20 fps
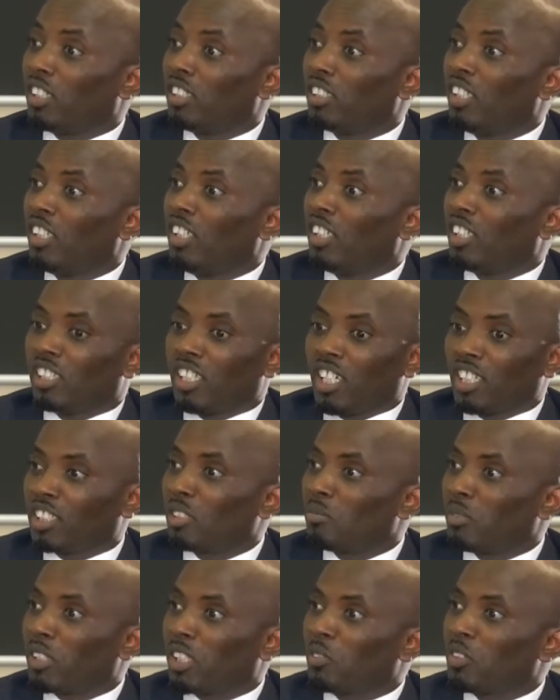right? It
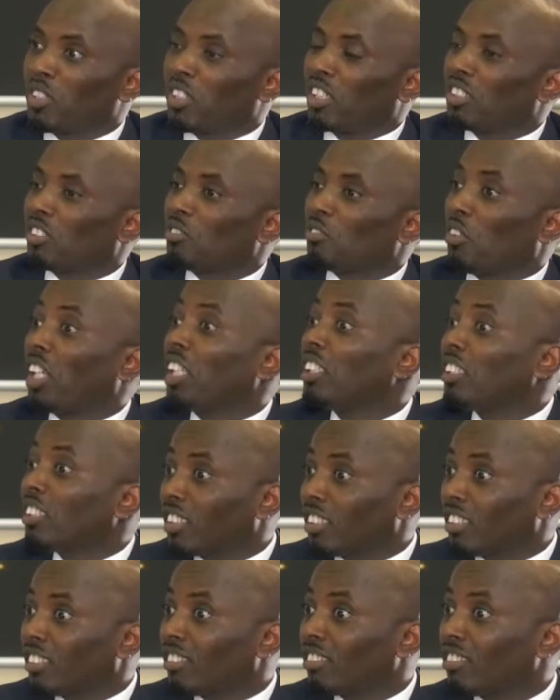doesn't matter whether it
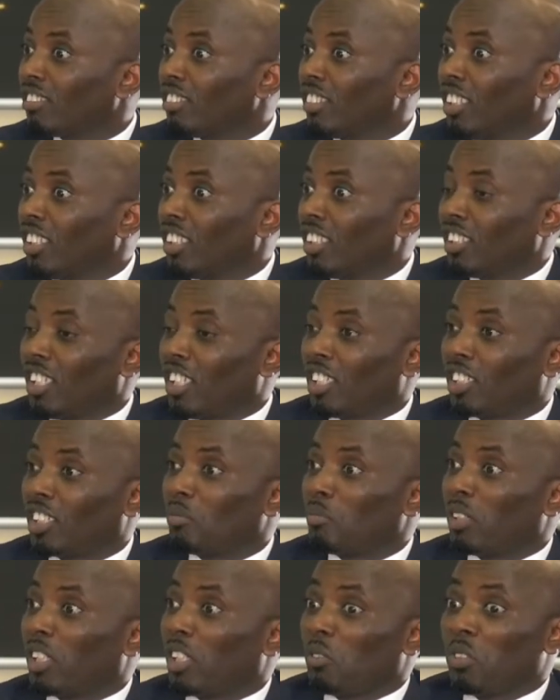rains, it
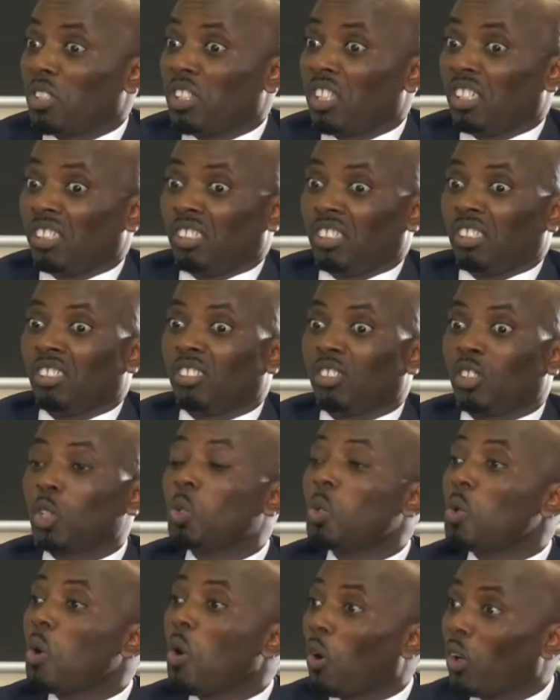doesn't matter whether it is
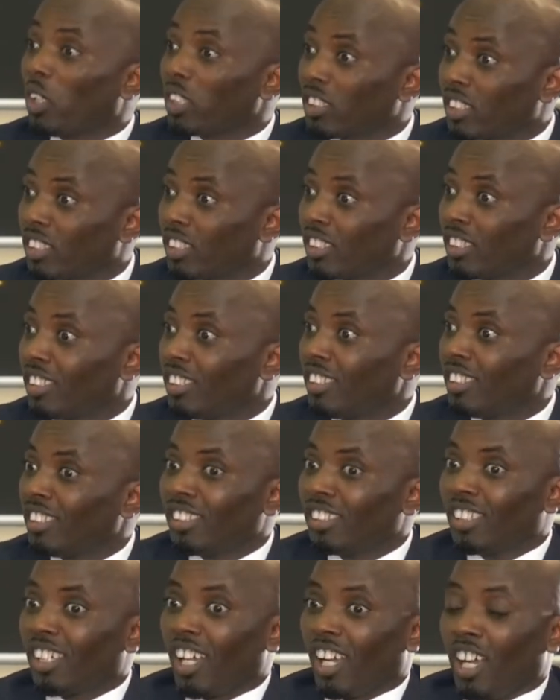too hot.
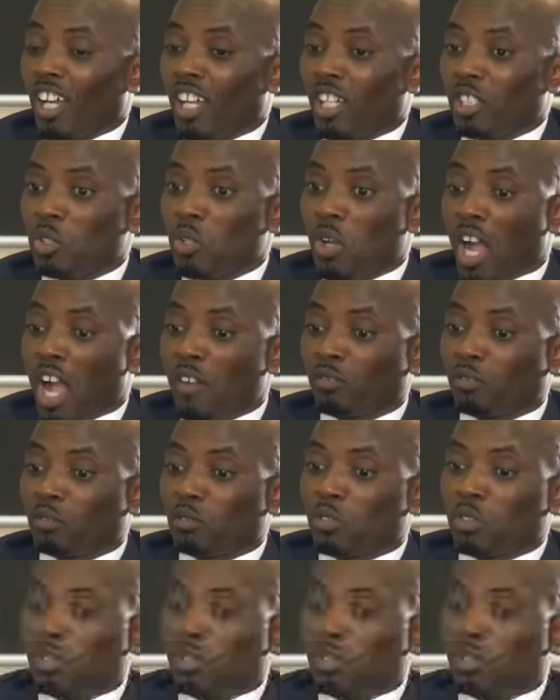You have